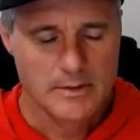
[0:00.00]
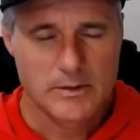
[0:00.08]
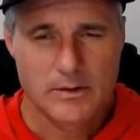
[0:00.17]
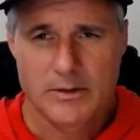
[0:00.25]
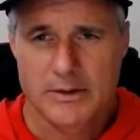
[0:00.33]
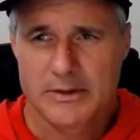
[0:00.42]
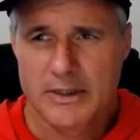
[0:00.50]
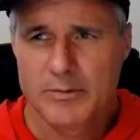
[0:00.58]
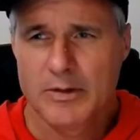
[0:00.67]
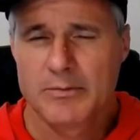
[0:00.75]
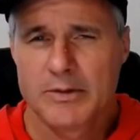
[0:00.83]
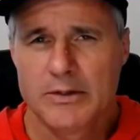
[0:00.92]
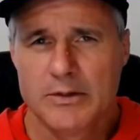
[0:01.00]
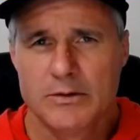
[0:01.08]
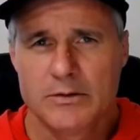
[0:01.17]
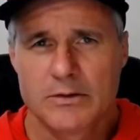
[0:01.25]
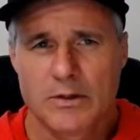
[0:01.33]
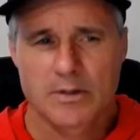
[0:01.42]
So the example I'm going to
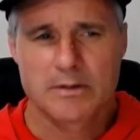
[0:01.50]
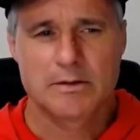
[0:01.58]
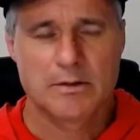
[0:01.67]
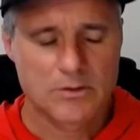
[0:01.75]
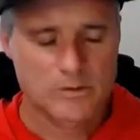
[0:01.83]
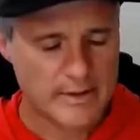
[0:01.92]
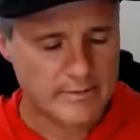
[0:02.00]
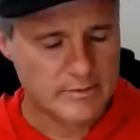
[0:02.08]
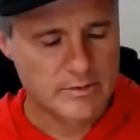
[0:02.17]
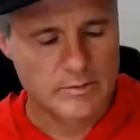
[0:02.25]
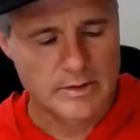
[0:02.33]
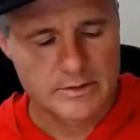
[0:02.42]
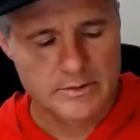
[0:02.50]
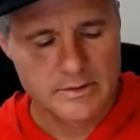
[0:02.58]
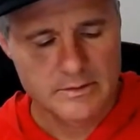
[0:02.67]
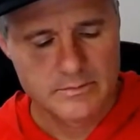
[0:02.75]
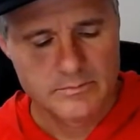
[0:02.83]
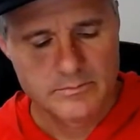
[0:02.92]
use is Arkansas Traveler
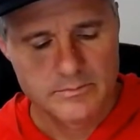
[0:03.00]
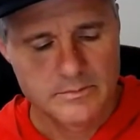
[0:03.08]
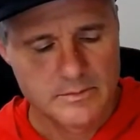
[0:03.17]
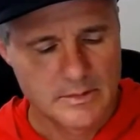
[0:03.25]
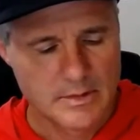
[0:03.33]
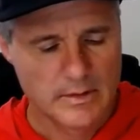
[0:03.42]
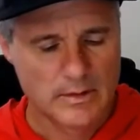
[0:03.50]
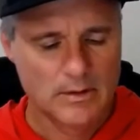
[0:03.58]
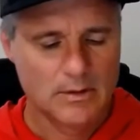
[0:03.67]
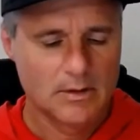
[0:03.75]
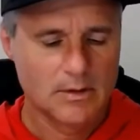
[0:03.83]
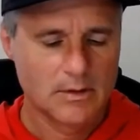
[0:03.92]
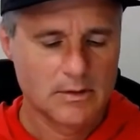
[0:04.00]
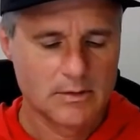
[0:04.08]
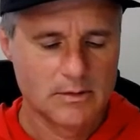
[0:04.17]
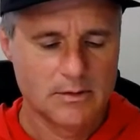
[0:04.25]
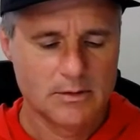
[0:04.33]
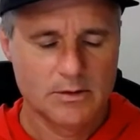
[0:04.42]
100. I'll
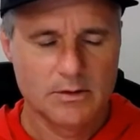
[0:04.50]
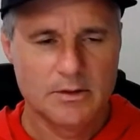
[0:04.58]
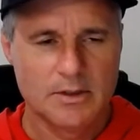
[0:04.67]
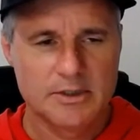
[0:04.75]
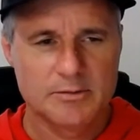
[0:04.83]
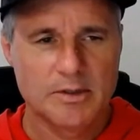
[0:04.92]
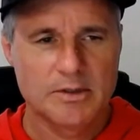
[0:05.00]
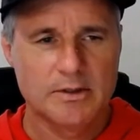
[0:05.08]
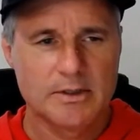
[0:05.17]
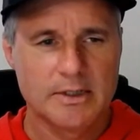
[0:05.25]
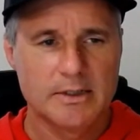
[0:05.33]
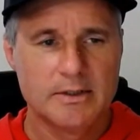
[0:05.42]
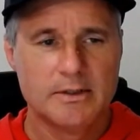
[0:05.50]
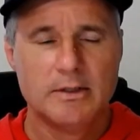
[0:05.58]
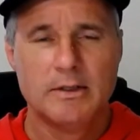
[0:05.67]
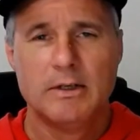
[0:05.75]
show you a nice buckle I got.